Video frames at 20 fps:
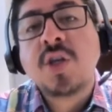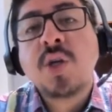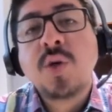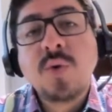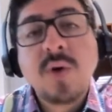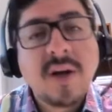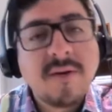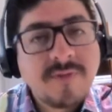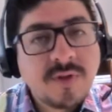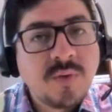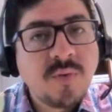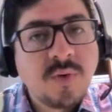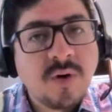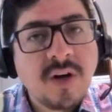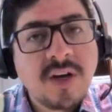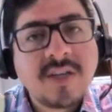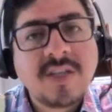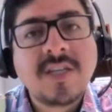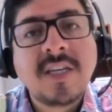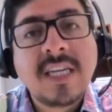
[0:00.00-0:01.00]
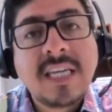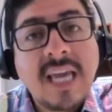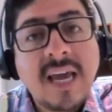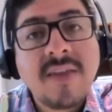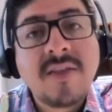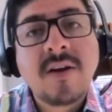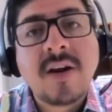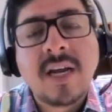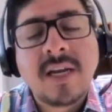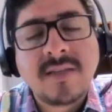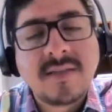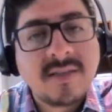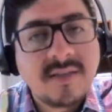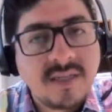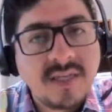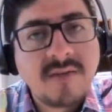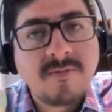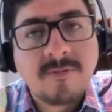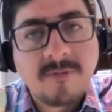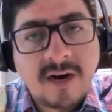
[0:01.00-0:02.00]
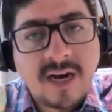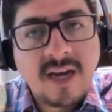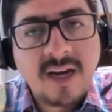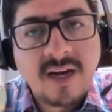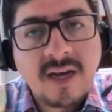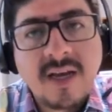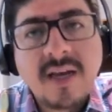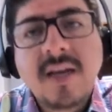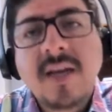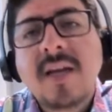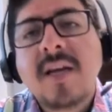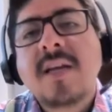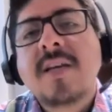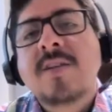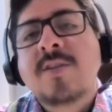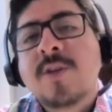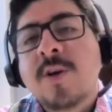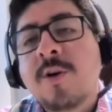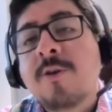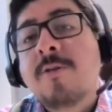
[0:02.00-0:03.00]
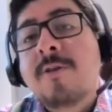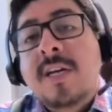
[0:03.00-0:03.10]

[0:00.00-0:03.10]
you have to work together as a team, right? So